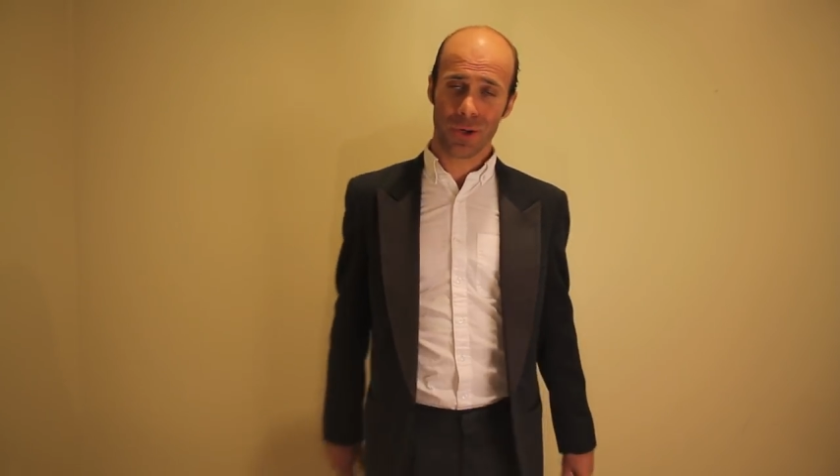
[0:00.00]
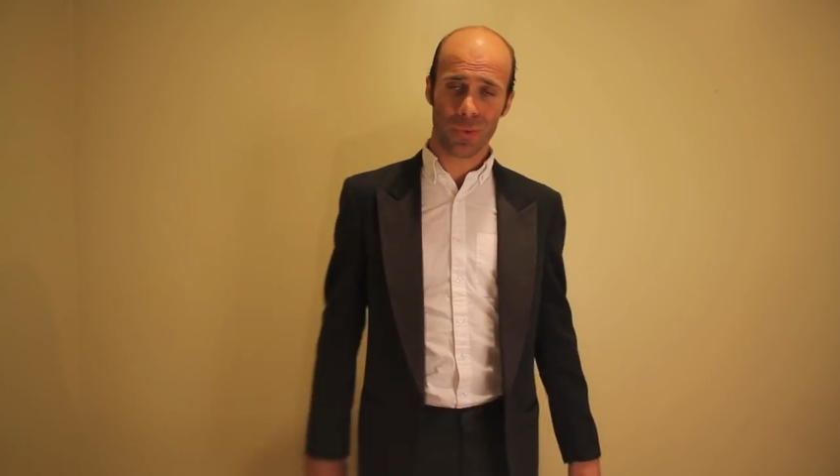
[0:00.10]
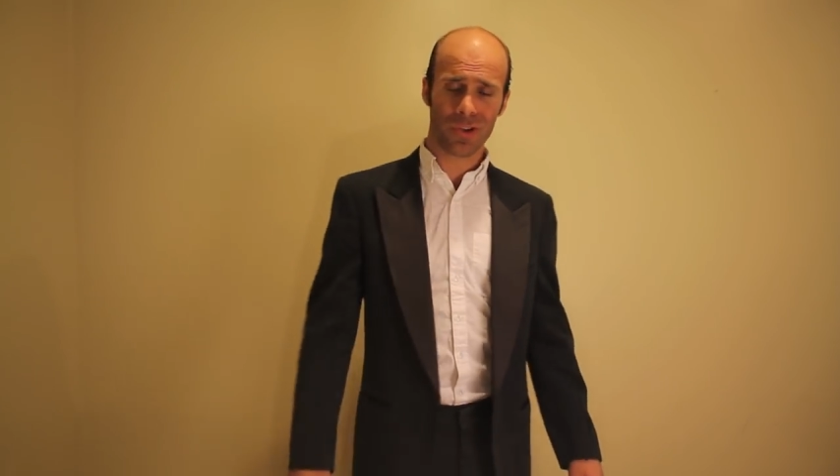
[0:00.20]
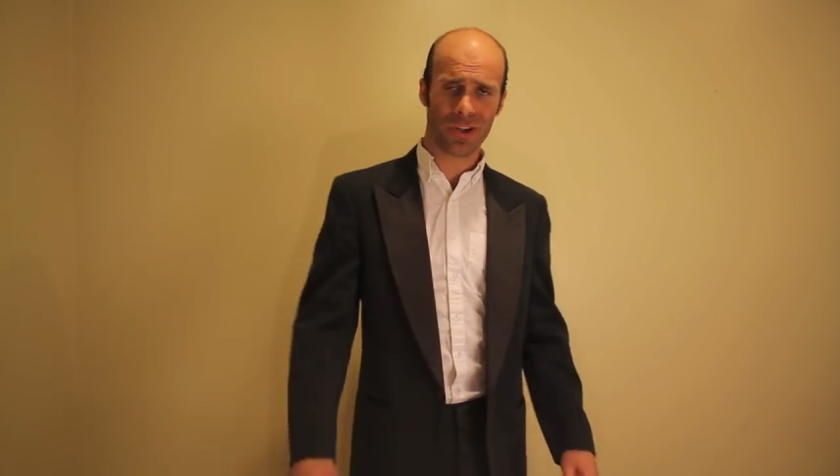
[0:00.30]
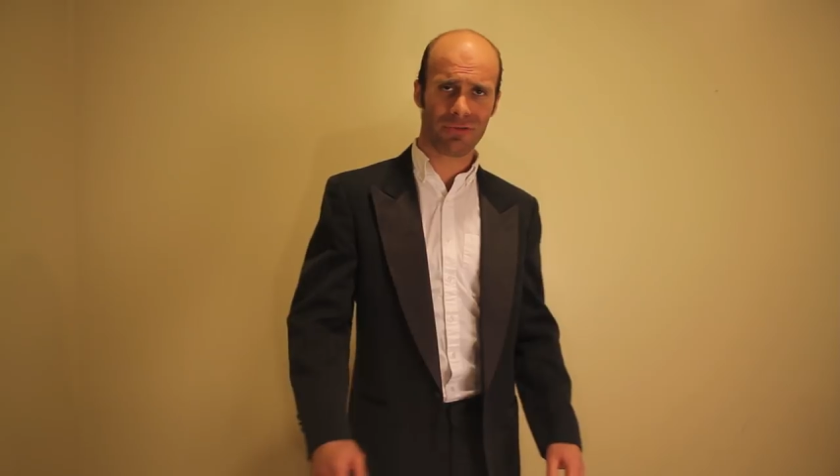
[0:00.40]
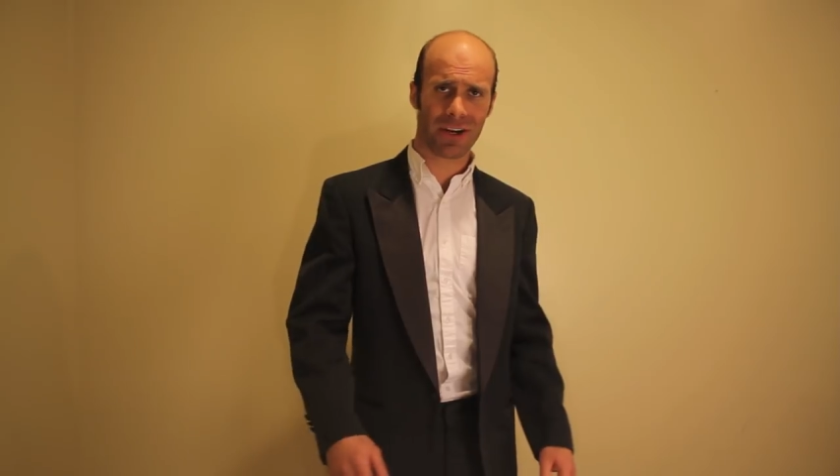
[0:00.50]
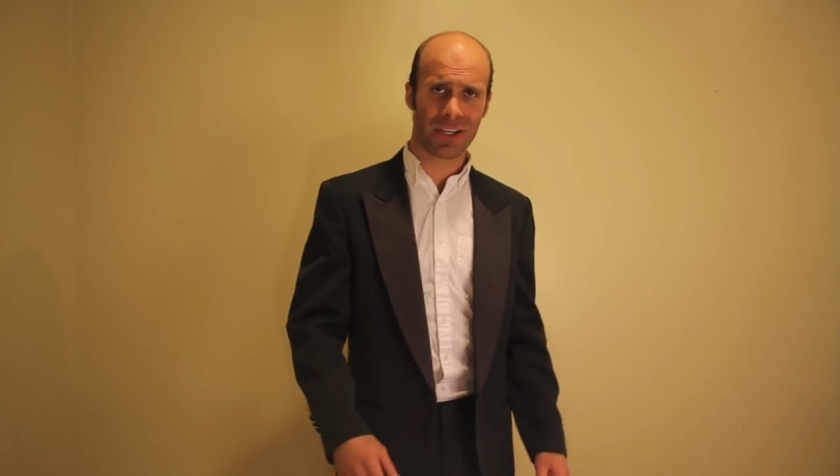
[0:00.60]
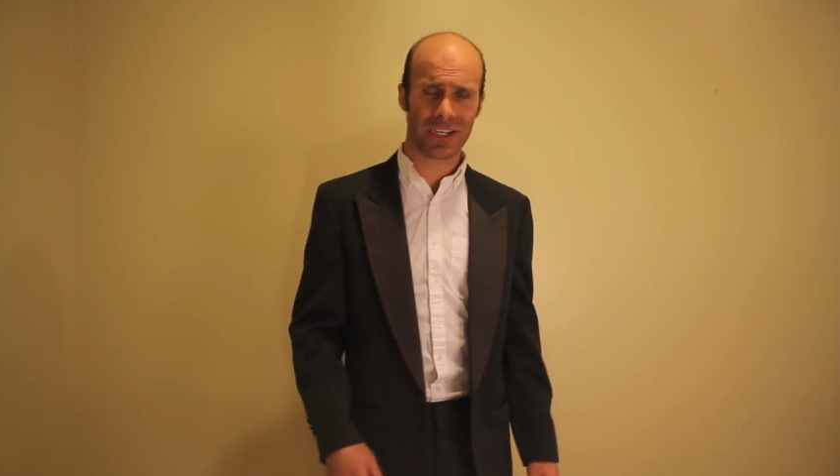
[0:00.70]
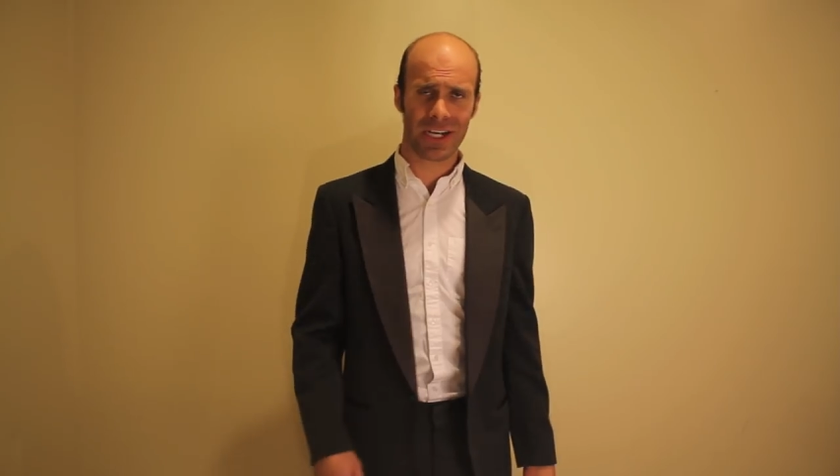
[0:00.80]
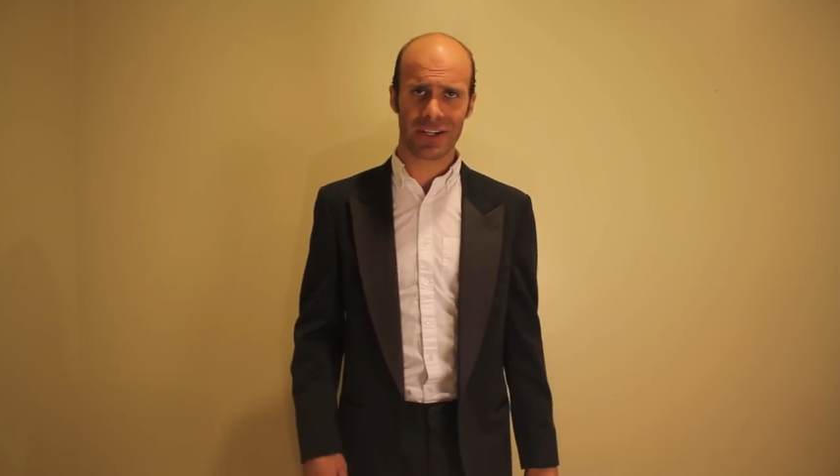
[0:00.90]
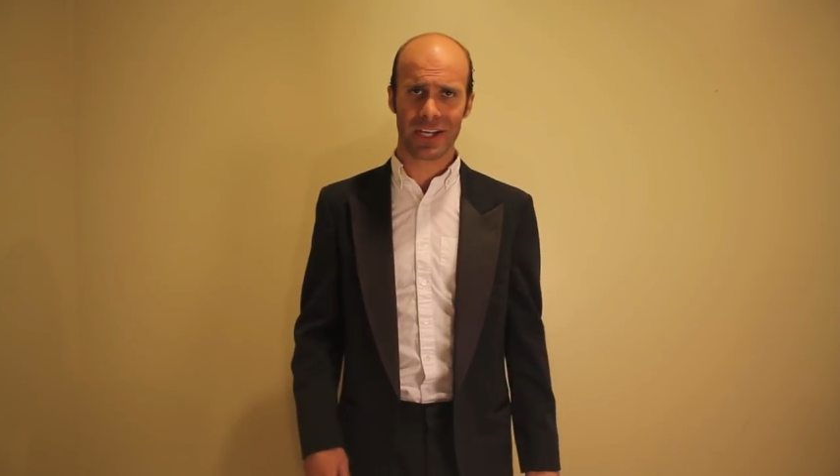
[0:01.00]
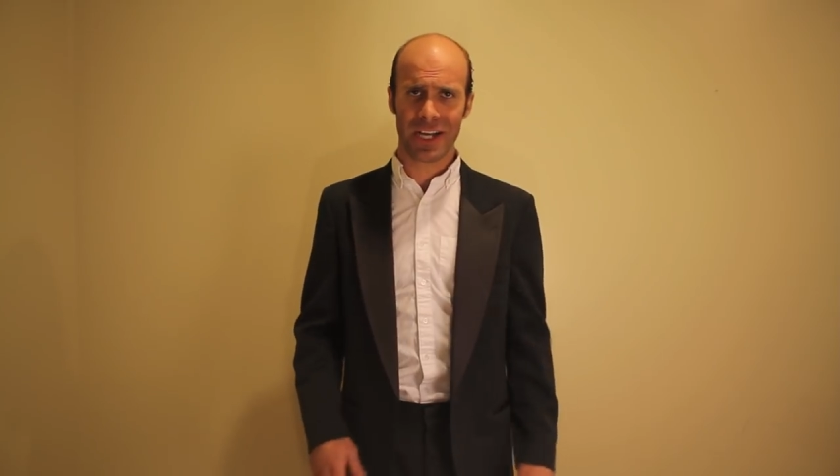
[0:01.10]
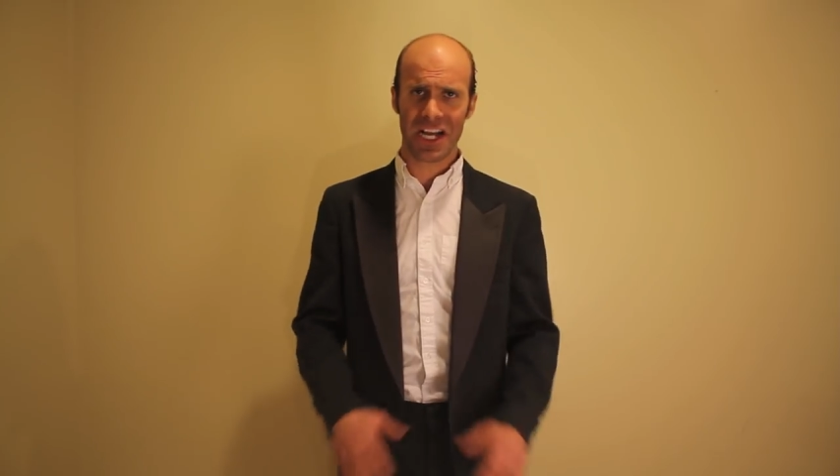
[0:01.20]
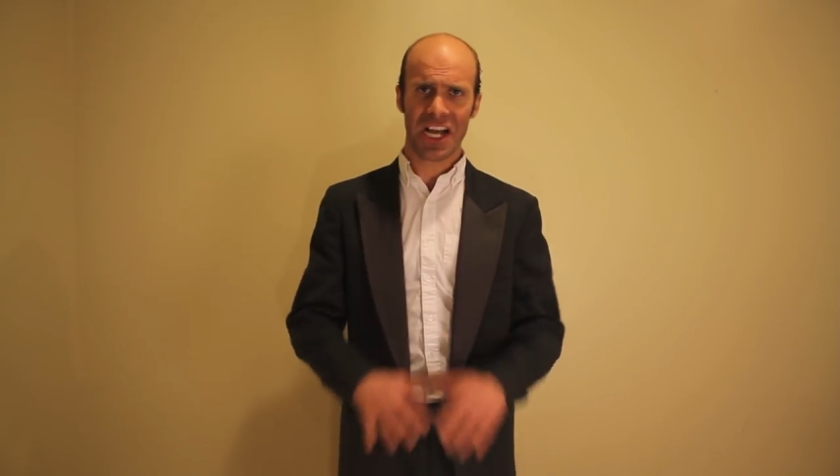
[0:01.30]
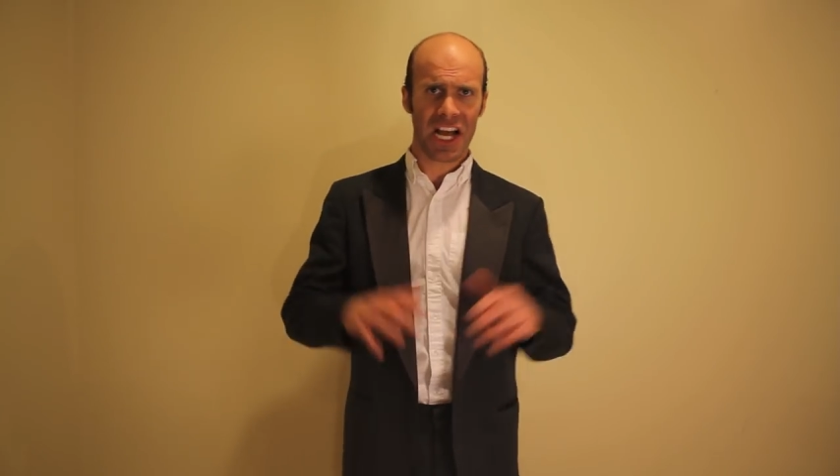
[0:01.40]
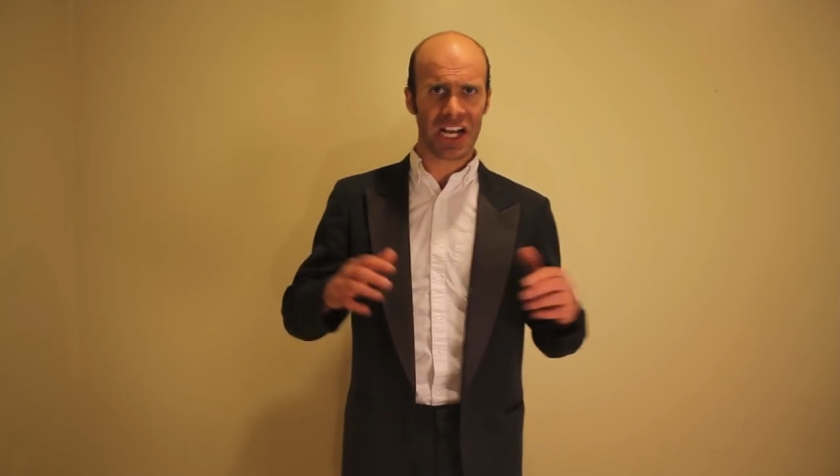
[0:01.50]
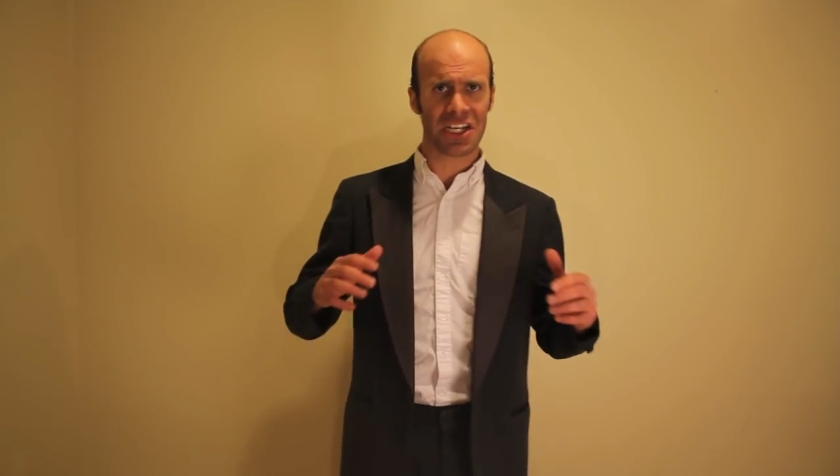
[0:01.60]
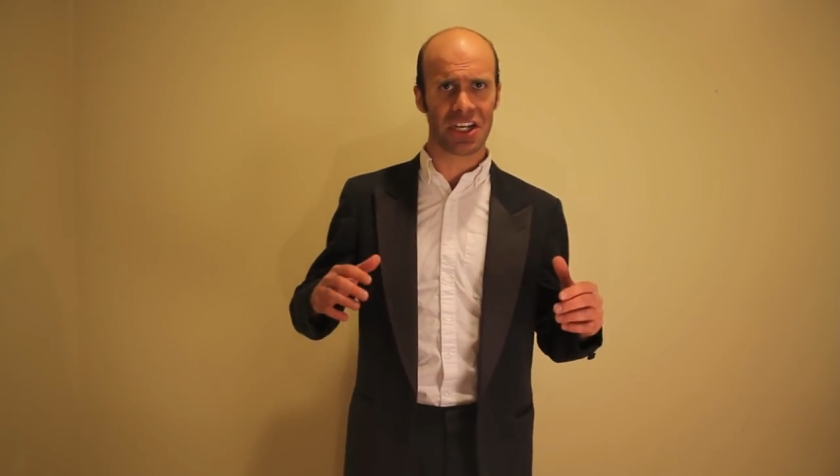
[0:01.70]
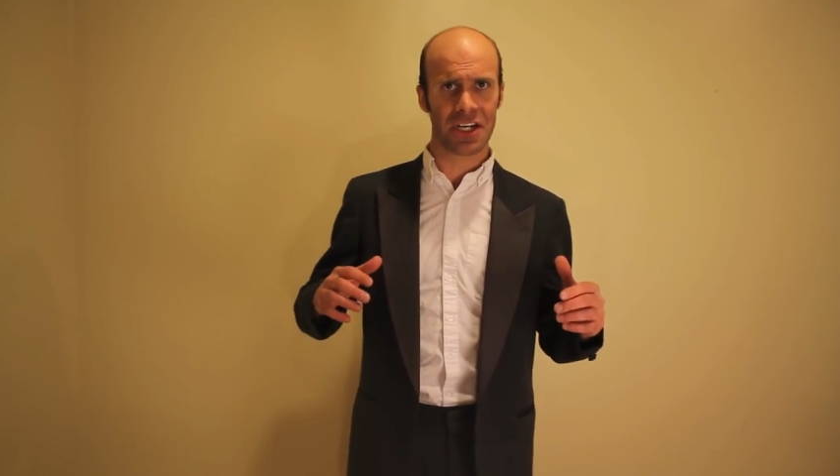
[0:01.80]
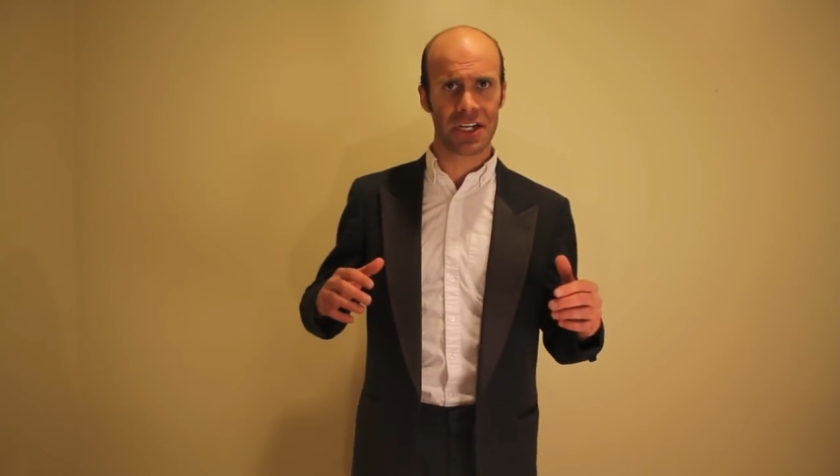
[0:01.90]
When the director yelled,
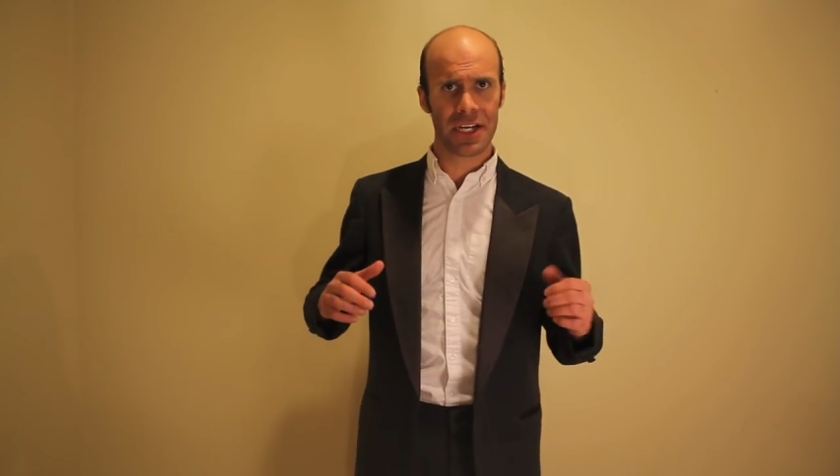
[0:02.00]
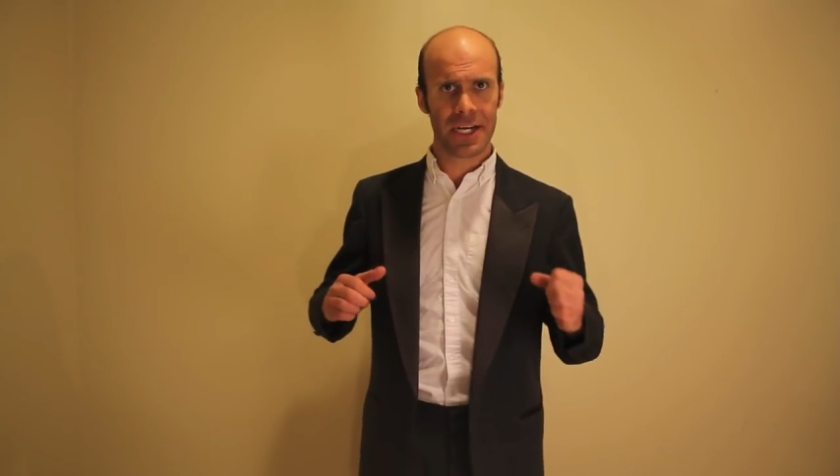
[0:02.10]
action,